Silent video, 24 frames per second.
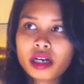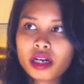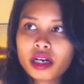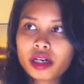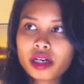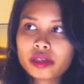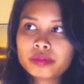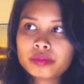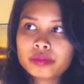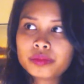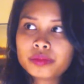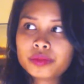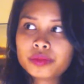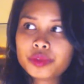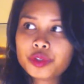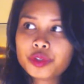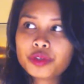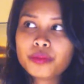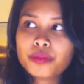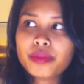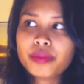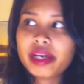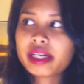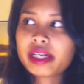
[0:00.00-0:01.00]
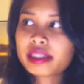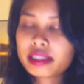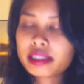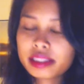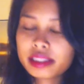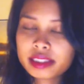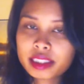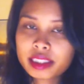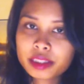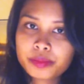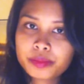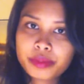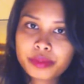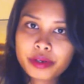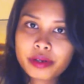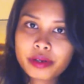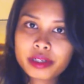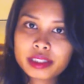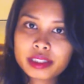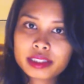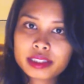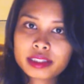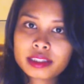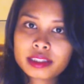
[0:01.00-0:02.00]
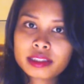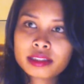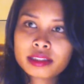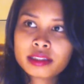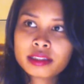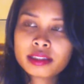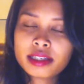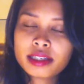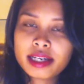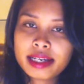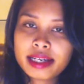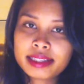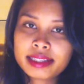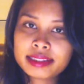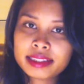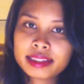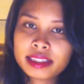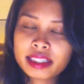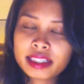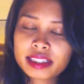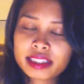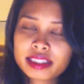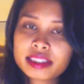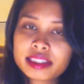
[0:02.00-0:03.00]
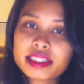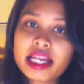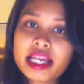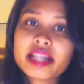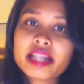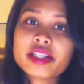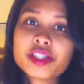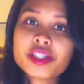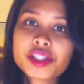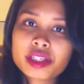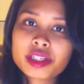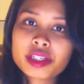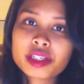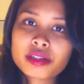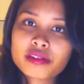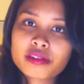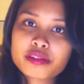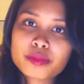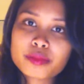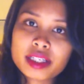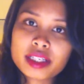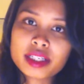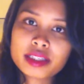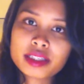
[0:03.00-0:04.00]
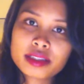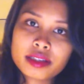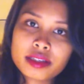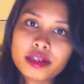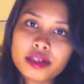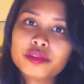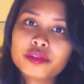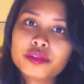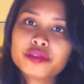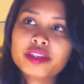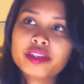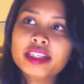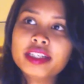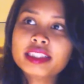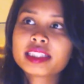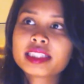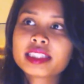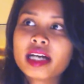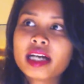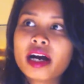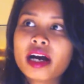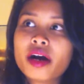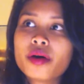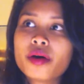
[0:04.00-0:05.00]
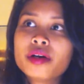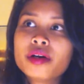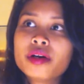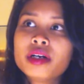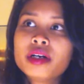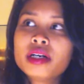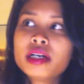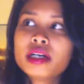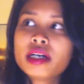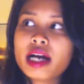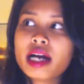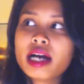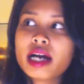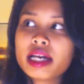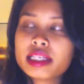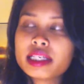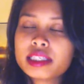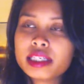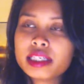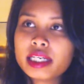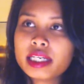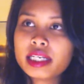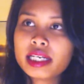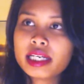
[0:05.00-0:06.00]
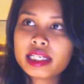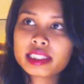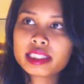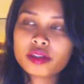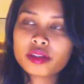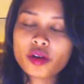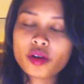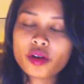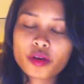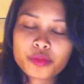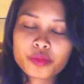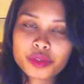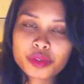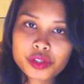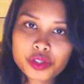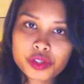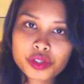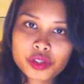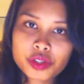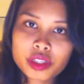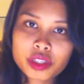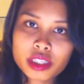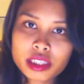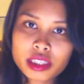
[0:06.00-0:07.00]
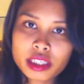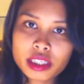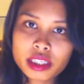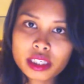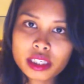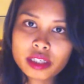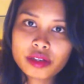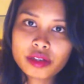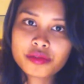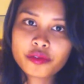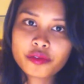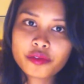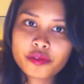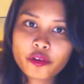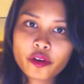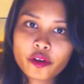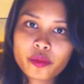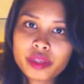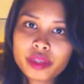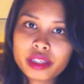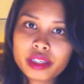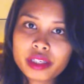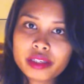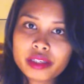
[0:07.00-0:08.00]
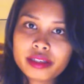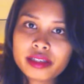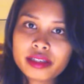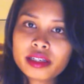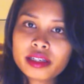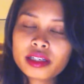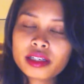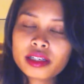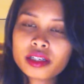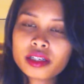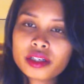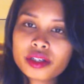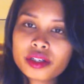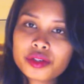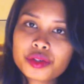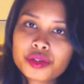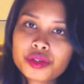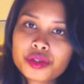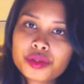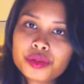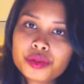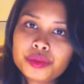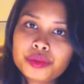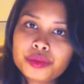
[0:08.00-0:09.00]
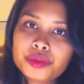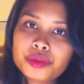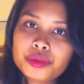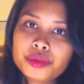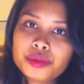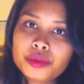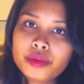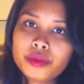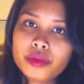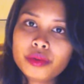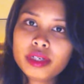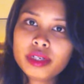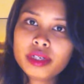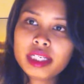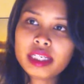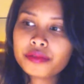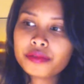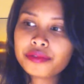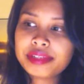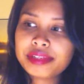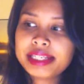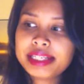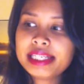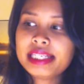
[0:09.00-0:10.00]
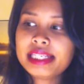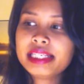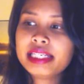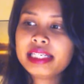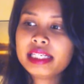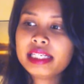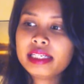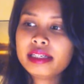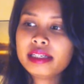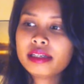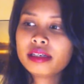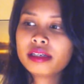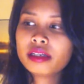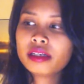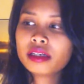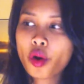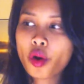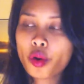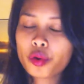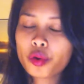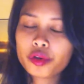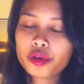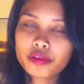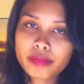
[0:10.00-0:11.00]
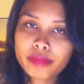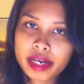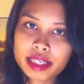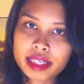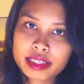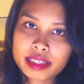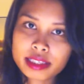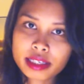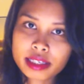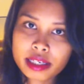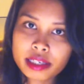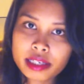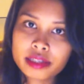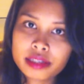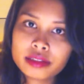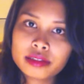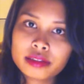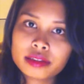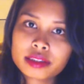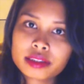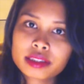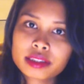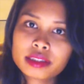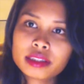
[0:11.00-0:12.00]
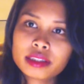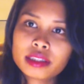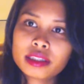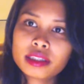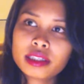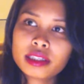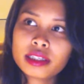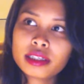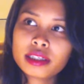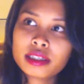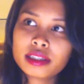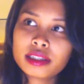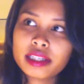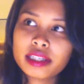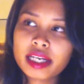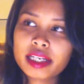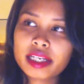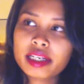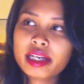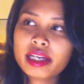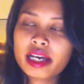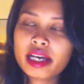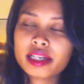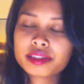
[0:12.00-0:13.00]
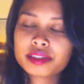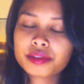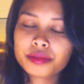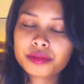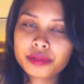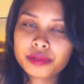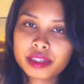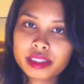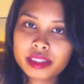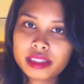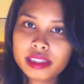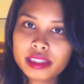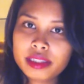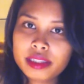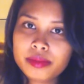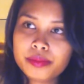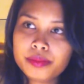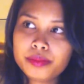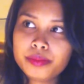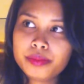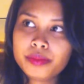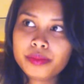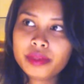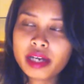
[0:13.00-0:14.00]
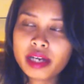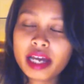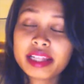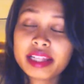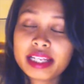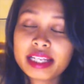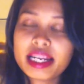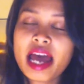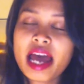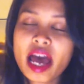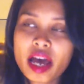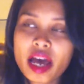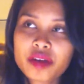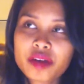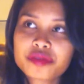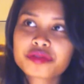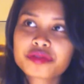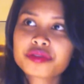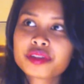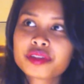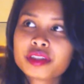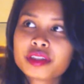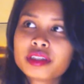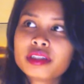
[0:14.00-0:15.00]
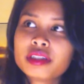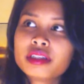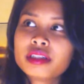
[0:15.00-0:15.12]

to make this experience as an extension of myself, as how I see it as an opportunity for me to really hone my skills that has already that have